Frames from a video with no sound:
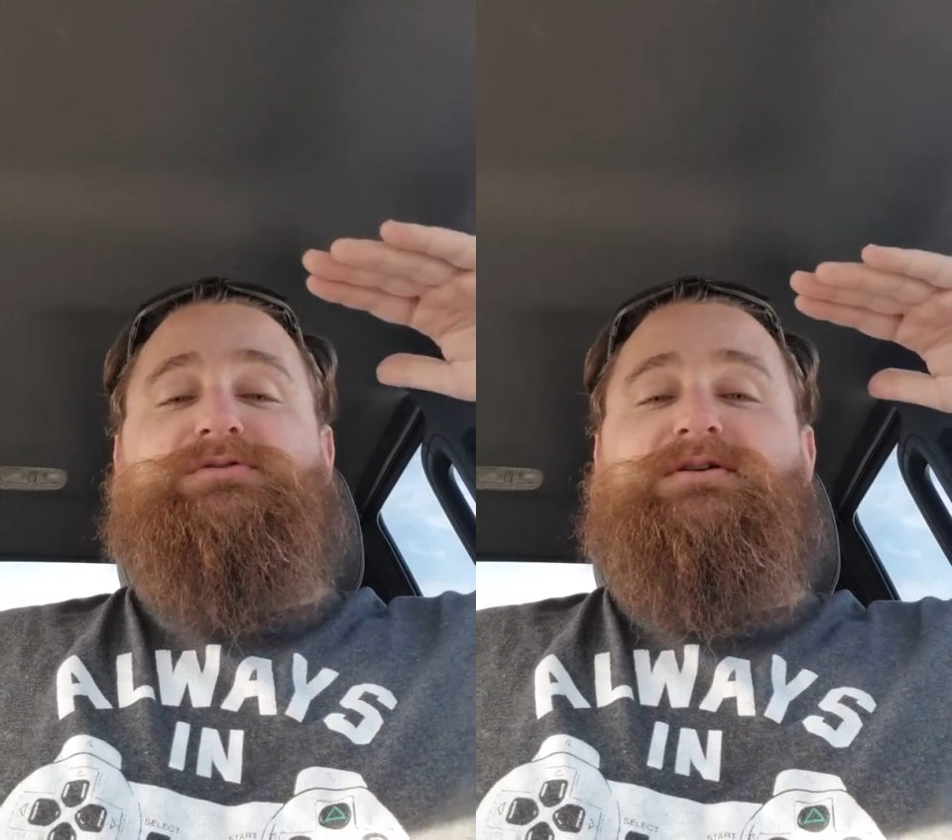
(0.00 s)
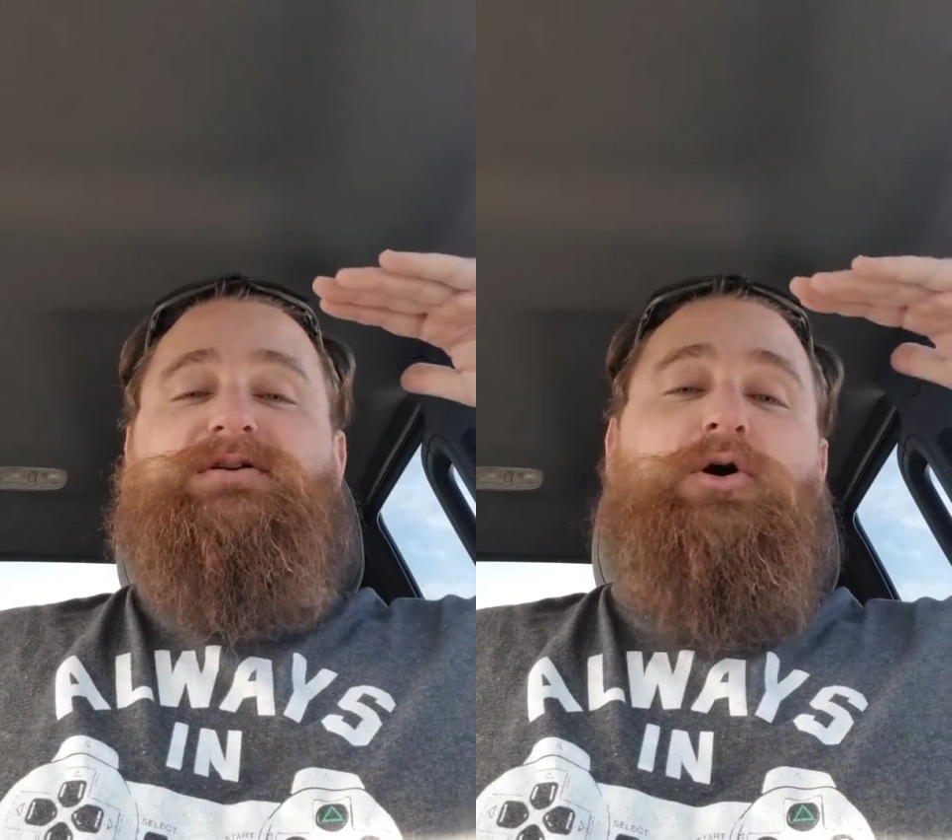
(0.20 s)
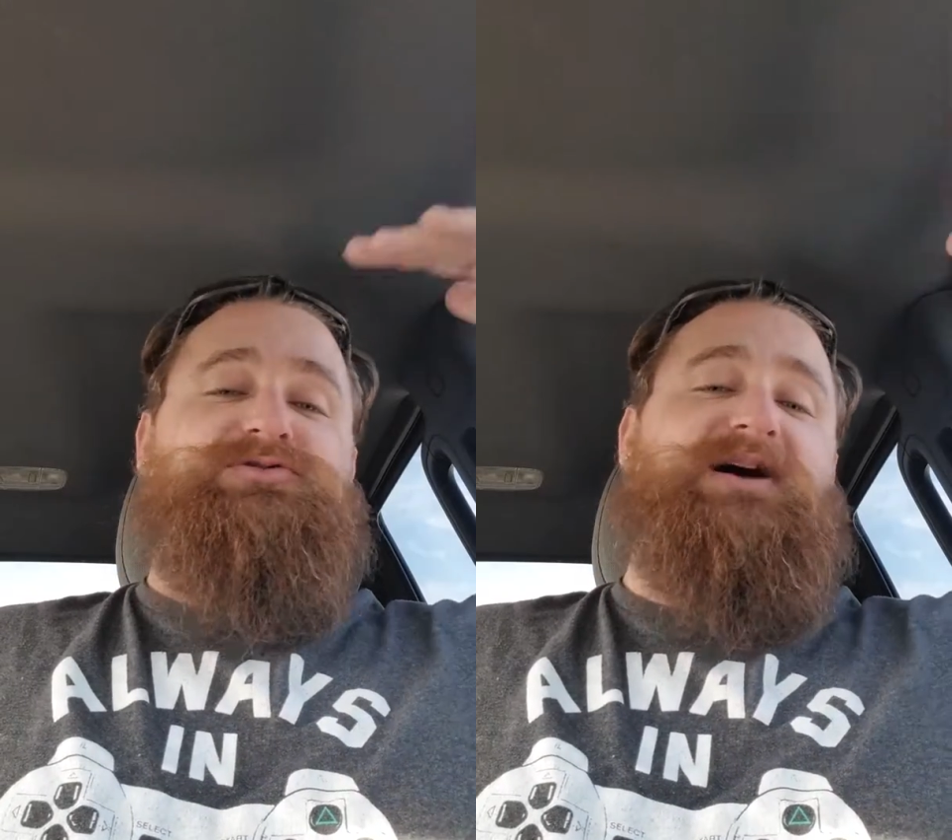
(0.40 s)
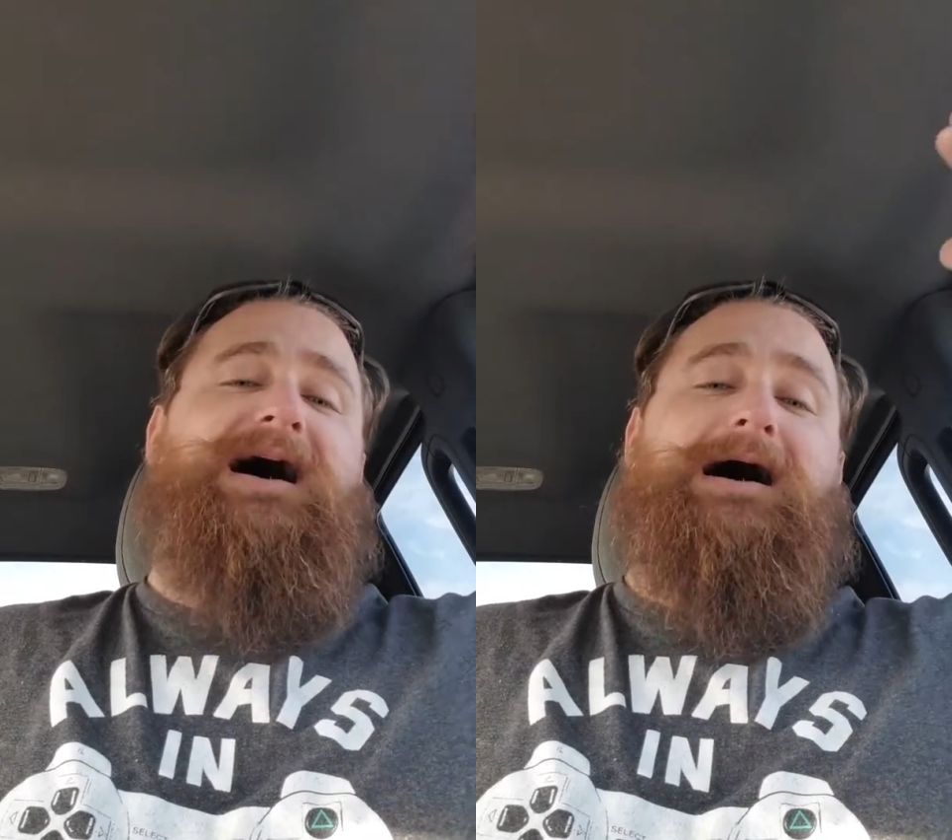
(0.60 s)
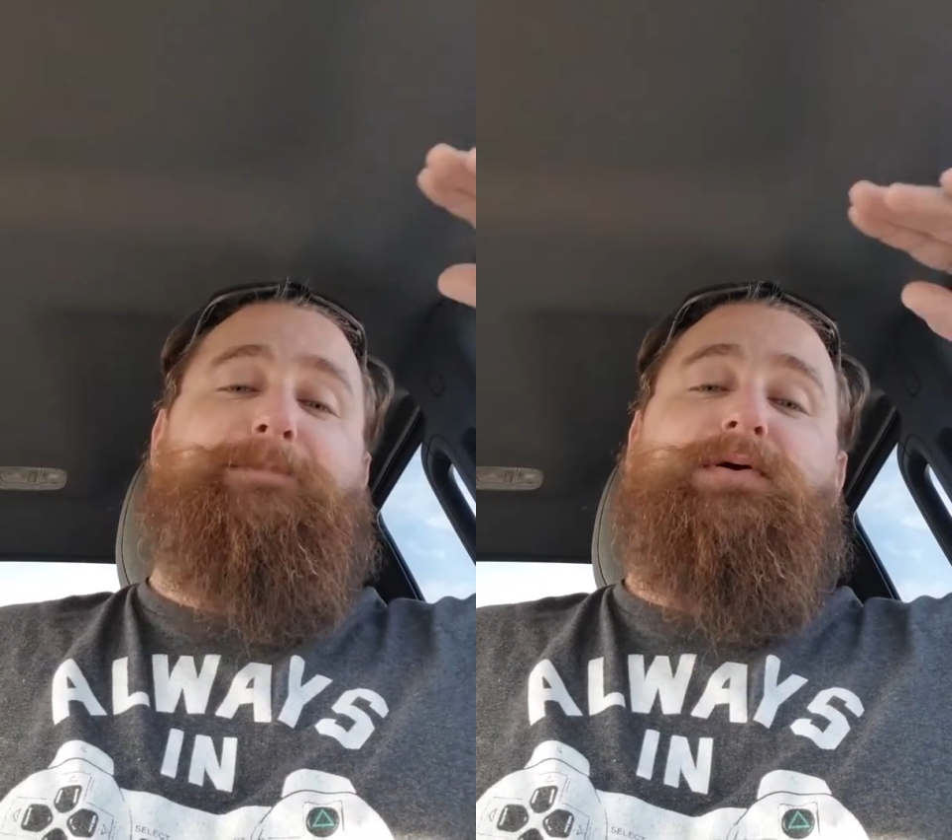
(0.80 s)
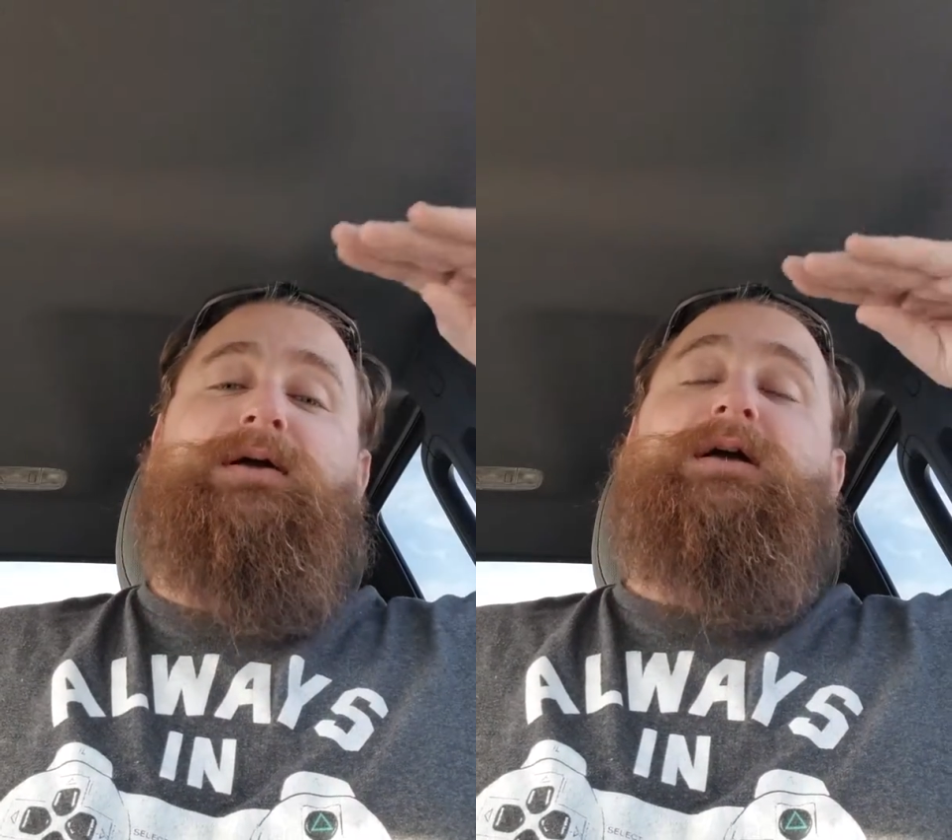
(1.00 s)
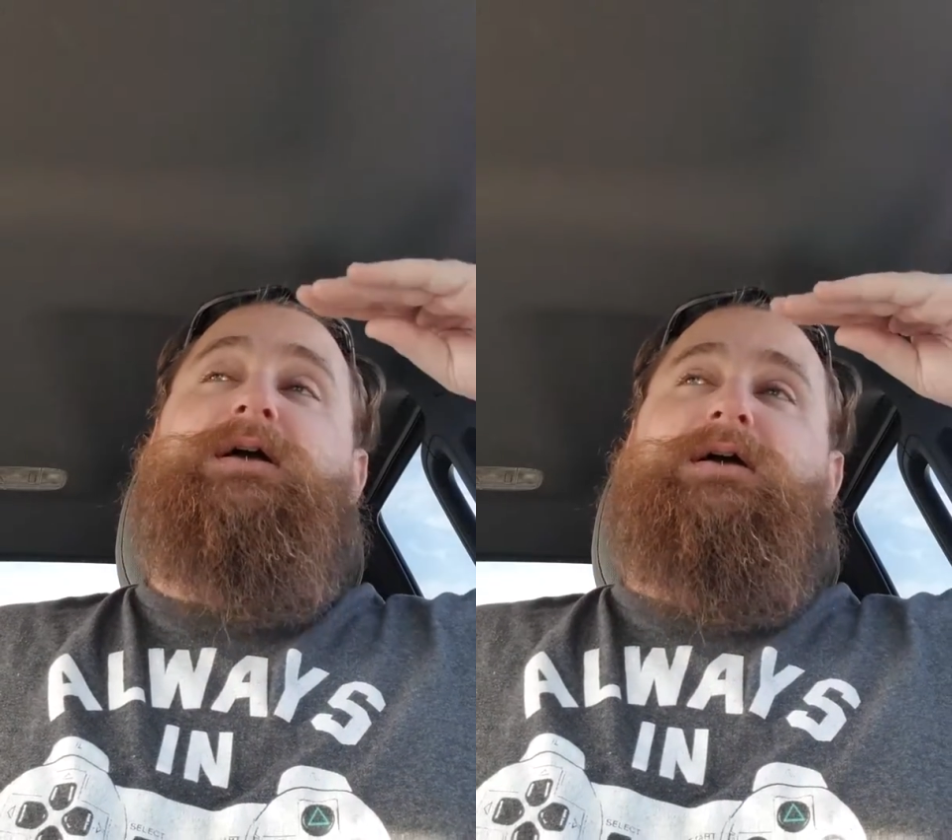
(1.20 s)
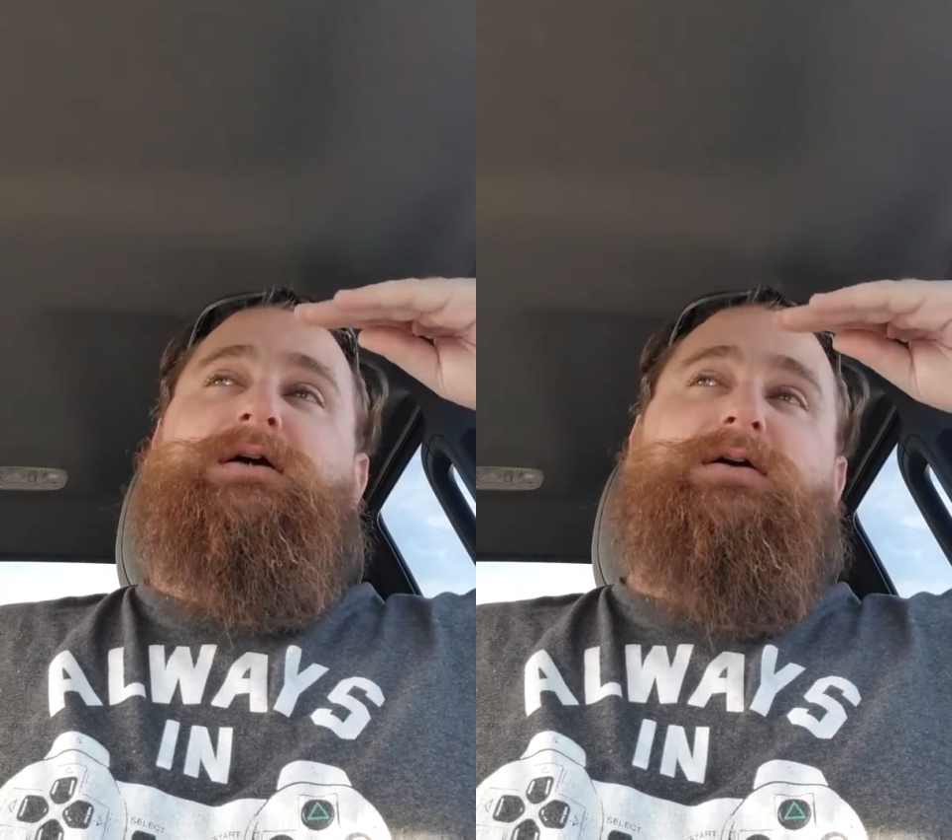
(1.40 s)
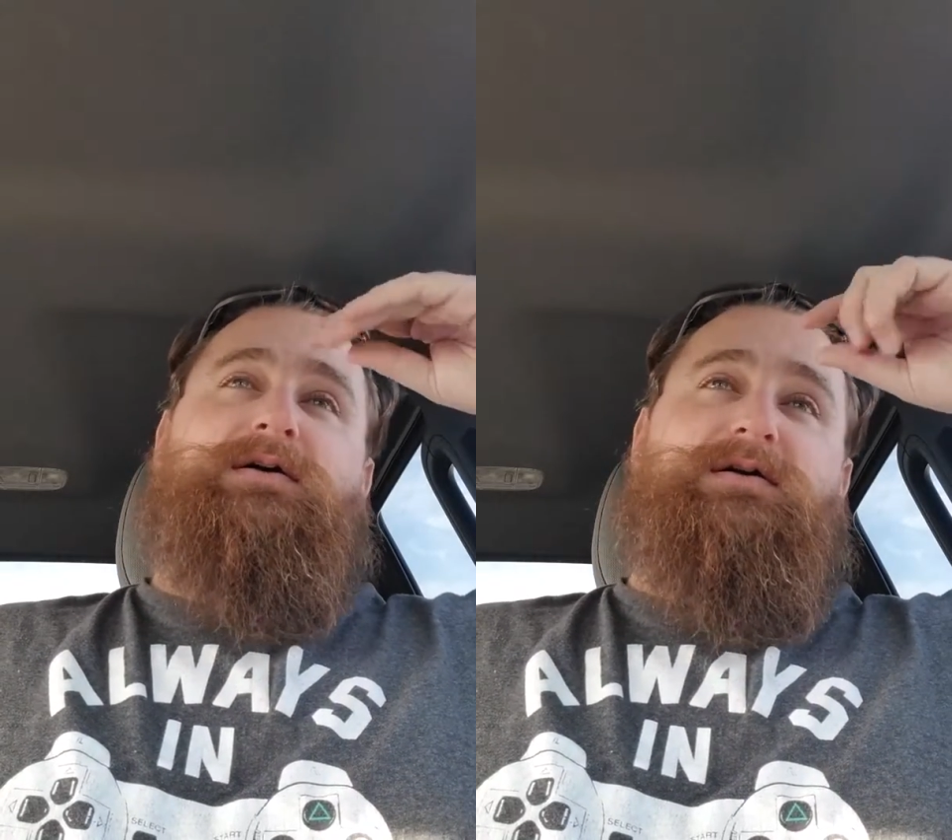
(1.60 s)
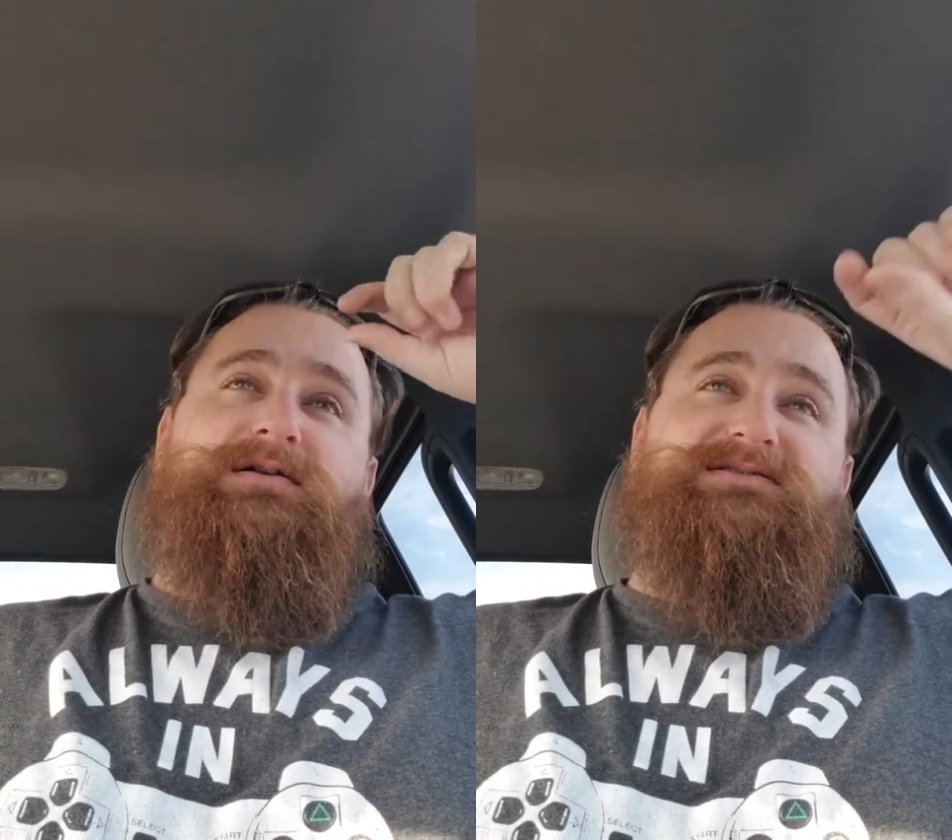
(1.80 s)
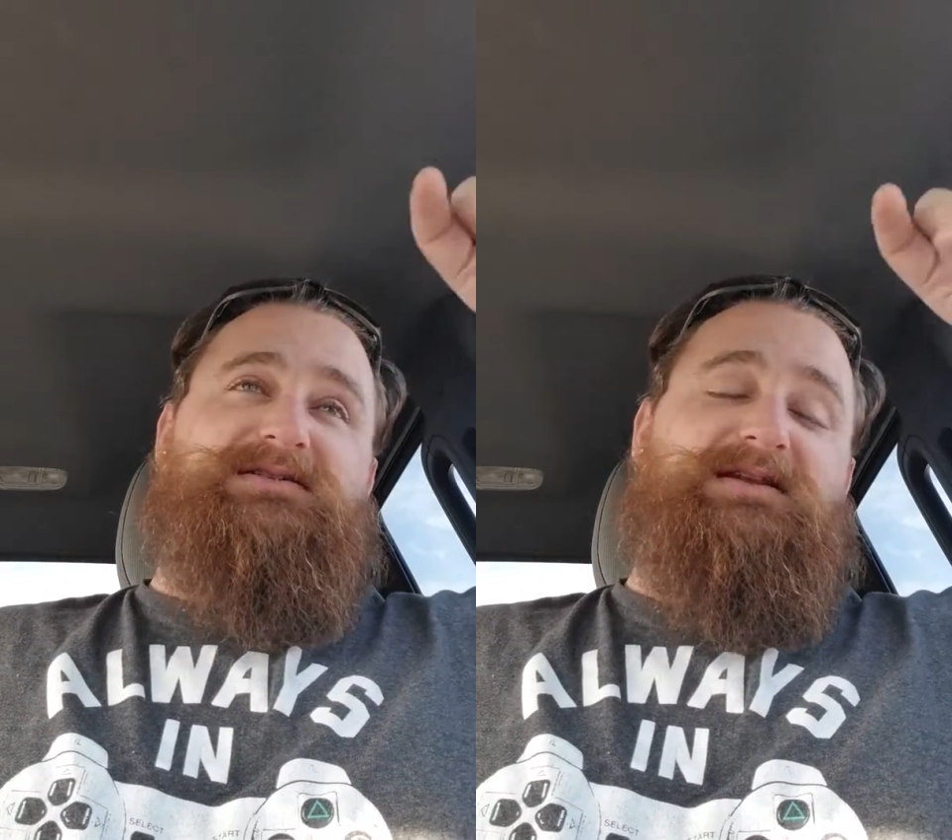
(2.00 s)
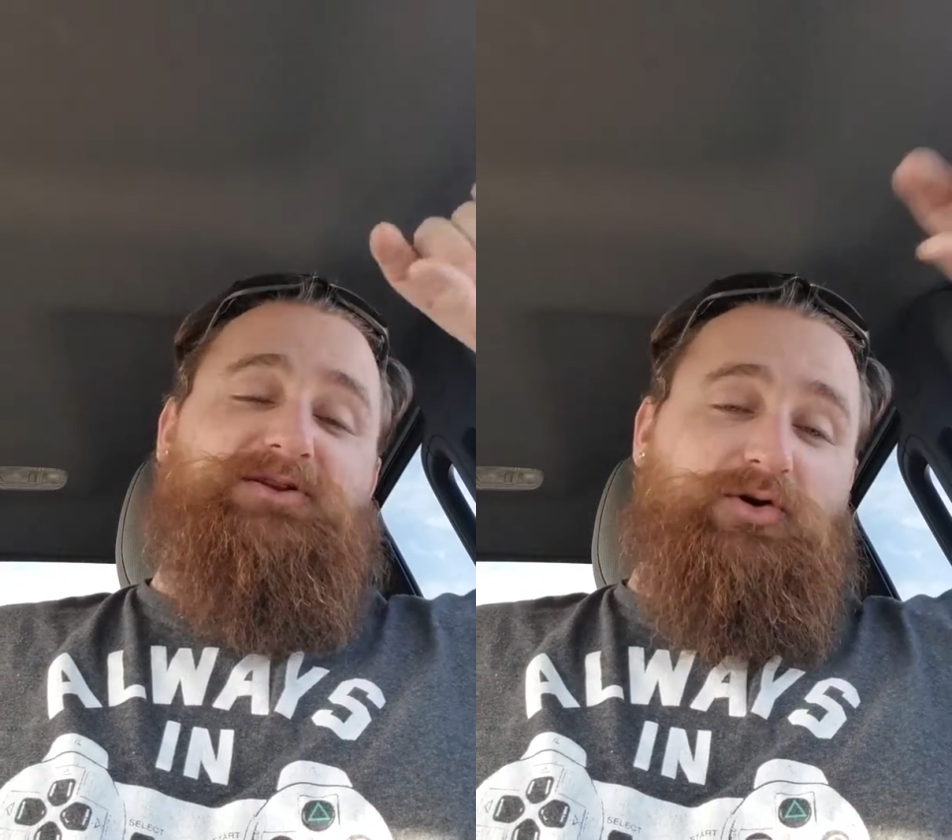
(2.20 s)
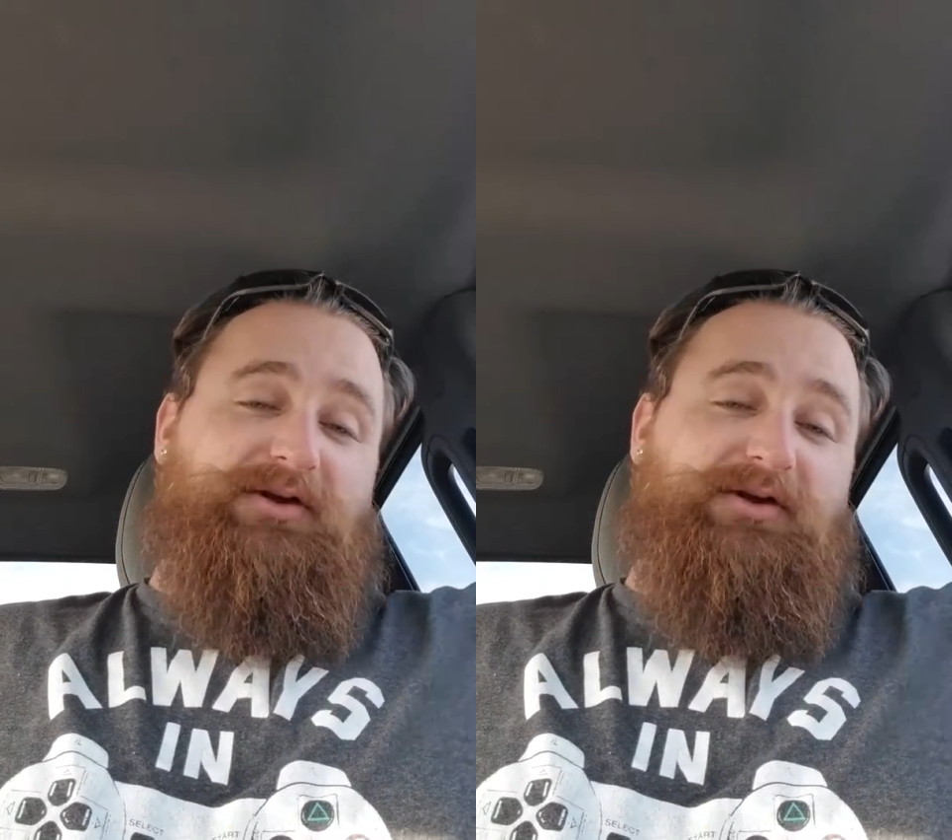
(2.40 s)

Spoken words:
go top, you're